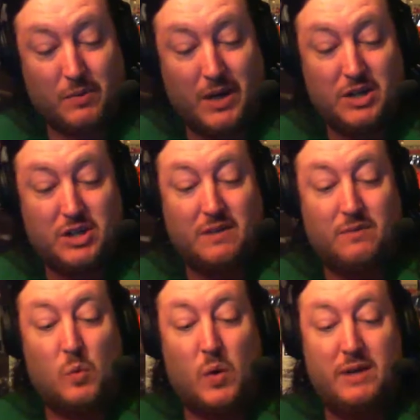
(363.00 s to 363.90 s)
range
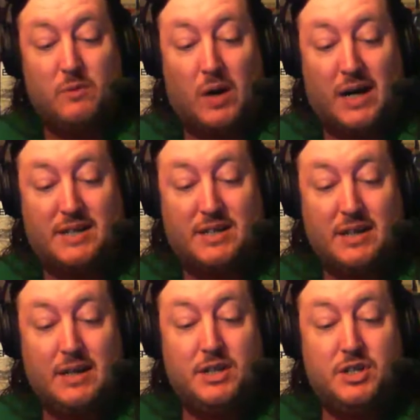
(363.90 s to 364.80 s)
of 1 watt
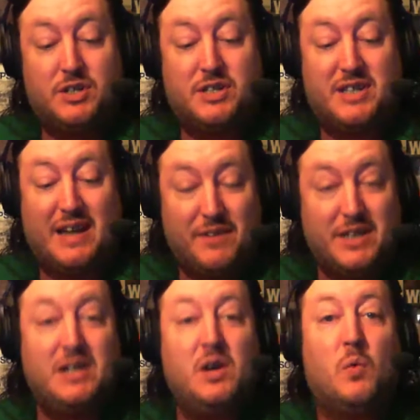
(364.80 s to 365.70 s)
to
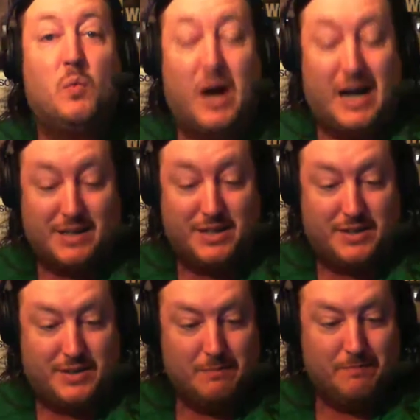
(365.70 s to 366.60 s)
70
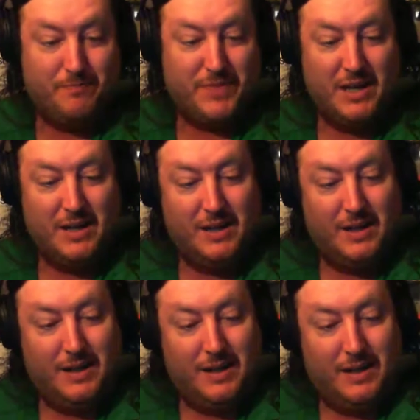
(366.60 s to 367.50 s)
watts.
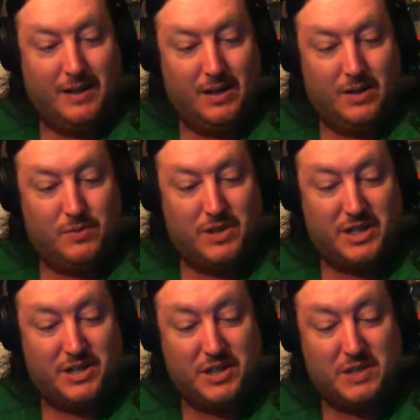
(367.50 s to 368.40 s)

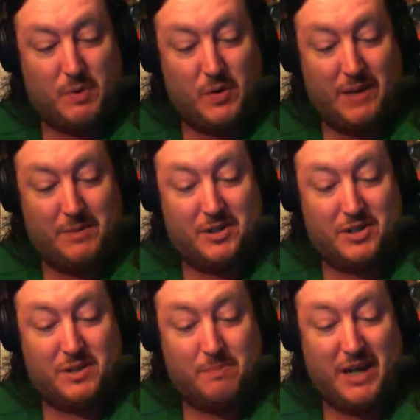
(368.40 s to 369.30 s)
Resistance
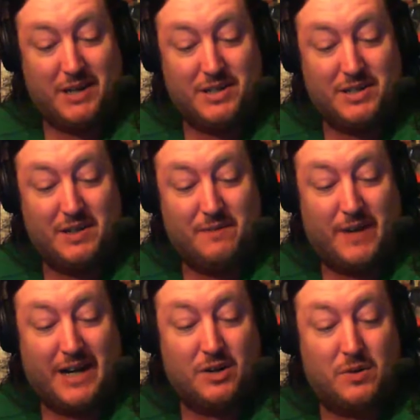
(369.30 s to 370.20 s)
parameters. The Pegasus can
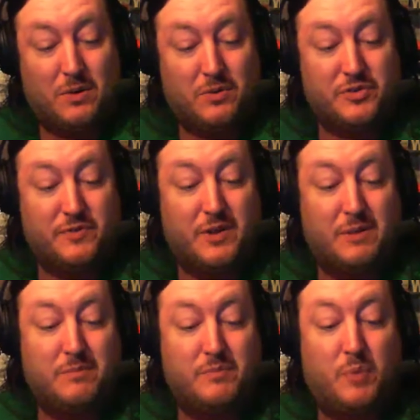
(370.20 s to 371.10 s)
fire coils
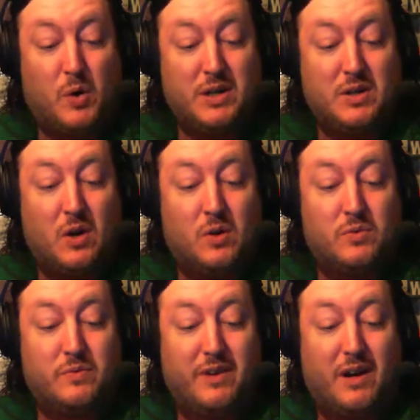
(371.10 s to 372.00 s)
from 0,
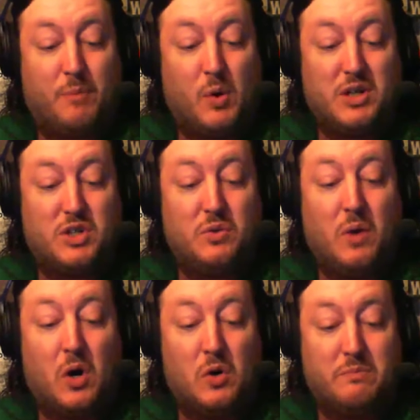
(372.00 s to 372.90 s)
uh, 0.2
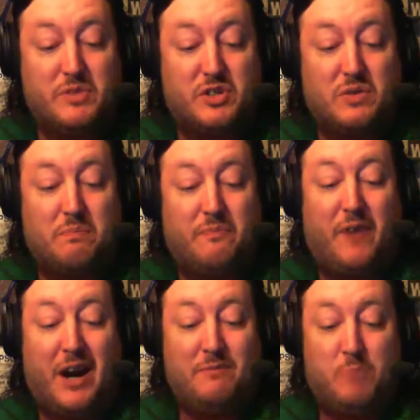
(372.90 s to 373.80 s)
ohms to
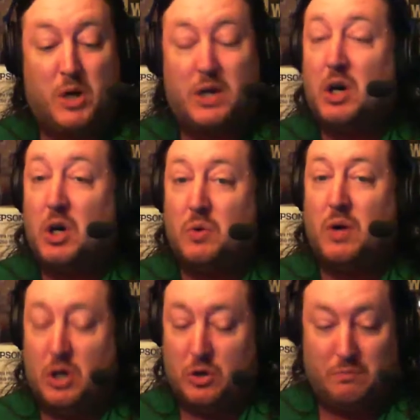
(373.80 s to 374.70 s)
5.0
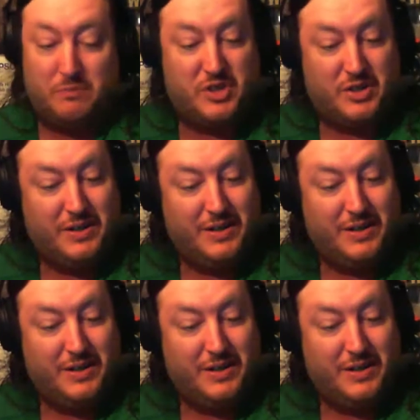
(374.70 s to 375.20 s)
ohms.